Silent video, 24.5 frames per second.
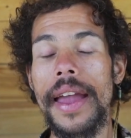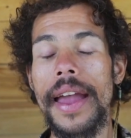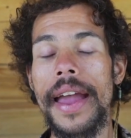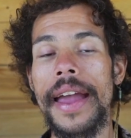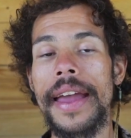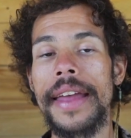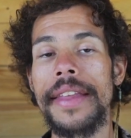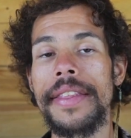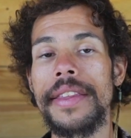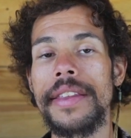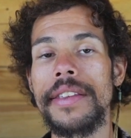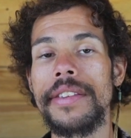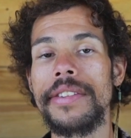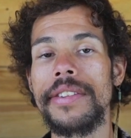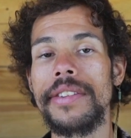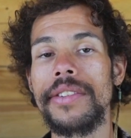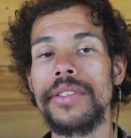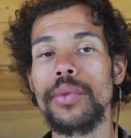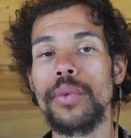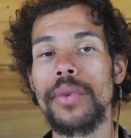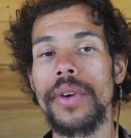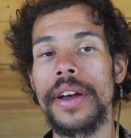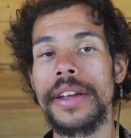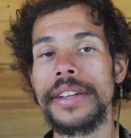And this
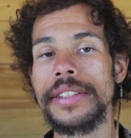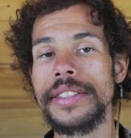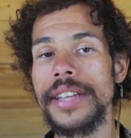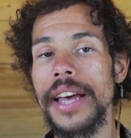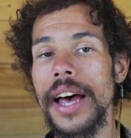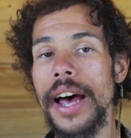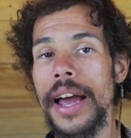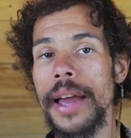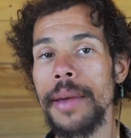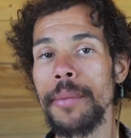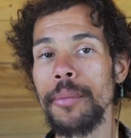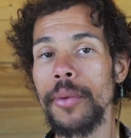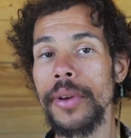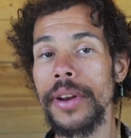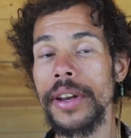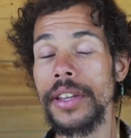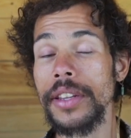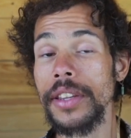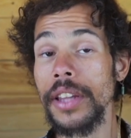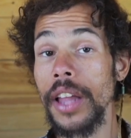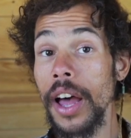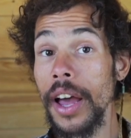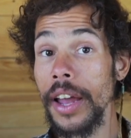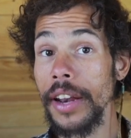is a time when a
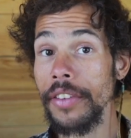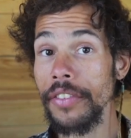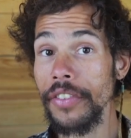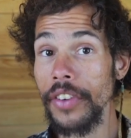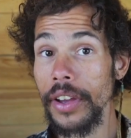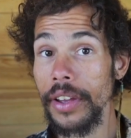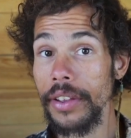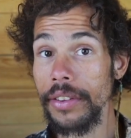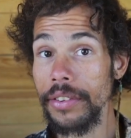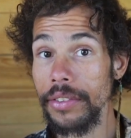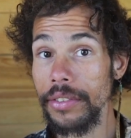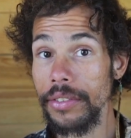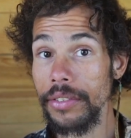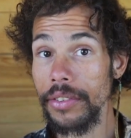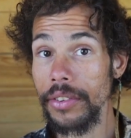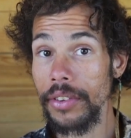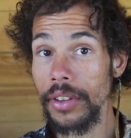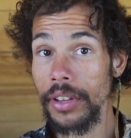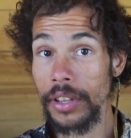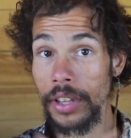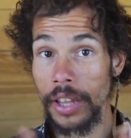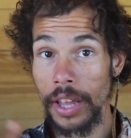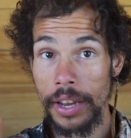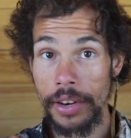lot of us,
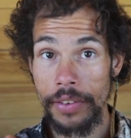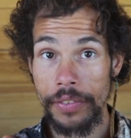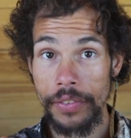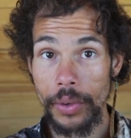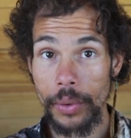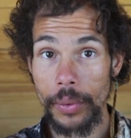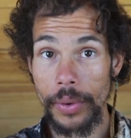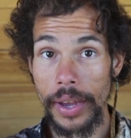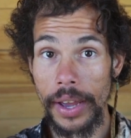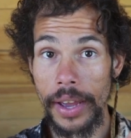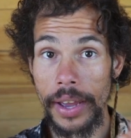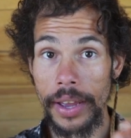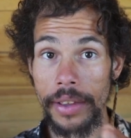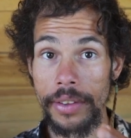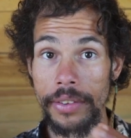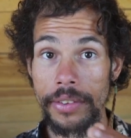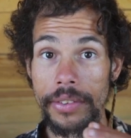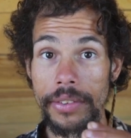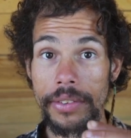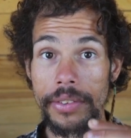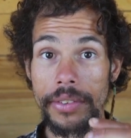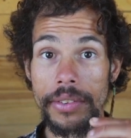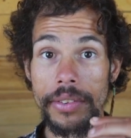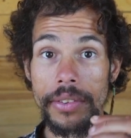a lot of you
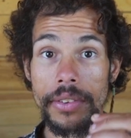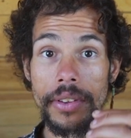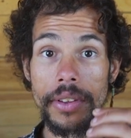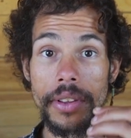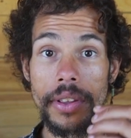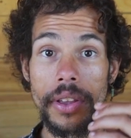guys,